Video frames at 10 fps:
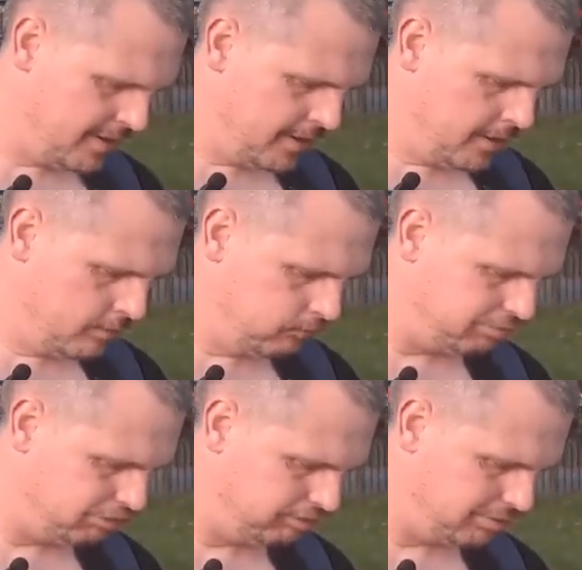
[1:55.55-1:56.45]
I don't believe
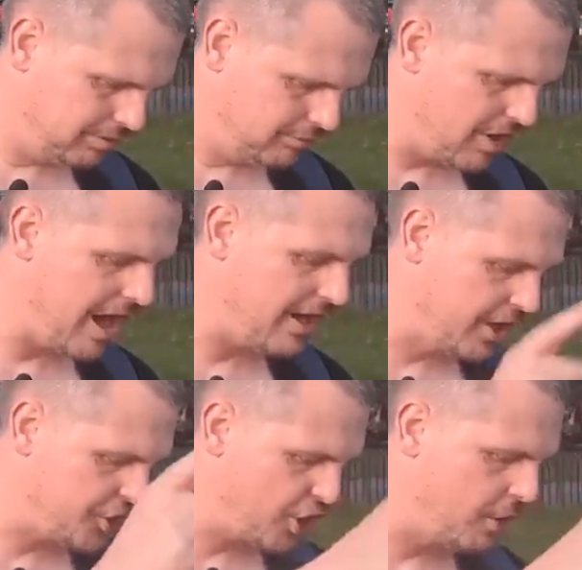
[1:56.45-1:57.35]
that. Right, I'm
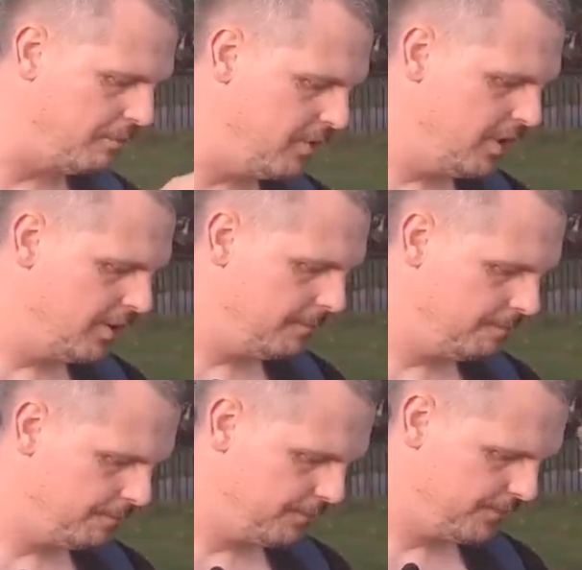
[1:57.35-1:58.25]
going to show him. And are you
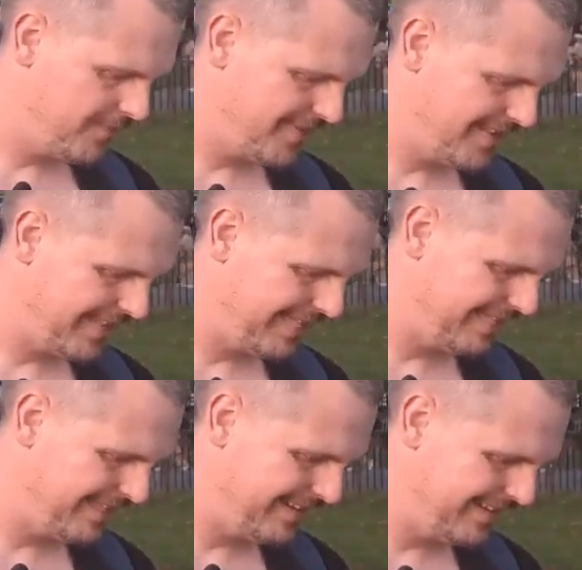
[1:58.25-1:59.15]
over answering Islam,
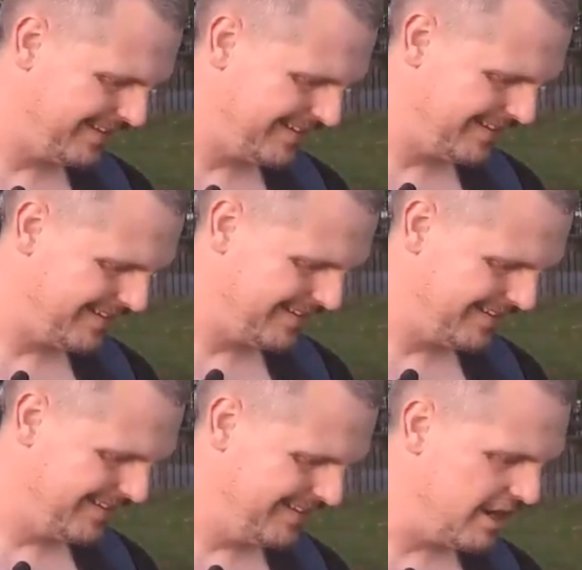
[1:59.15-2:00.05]
making up hadith?
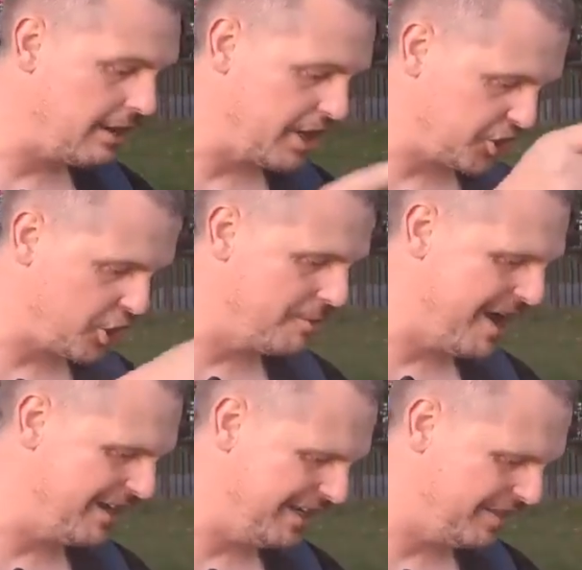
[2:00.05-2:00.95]
I'm going to show him a
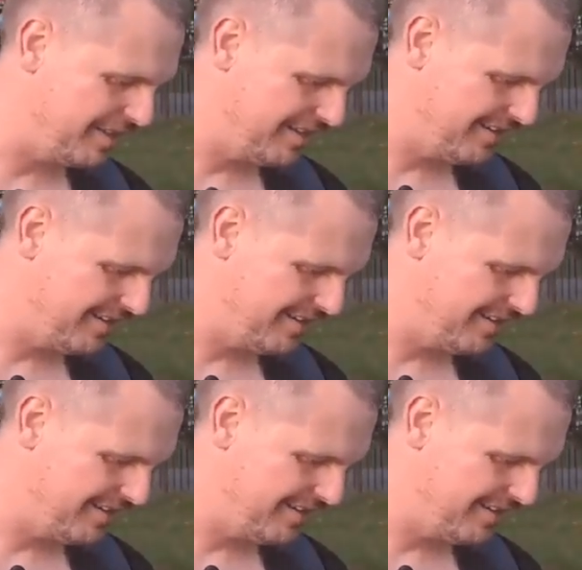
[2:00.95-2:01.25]
hadith.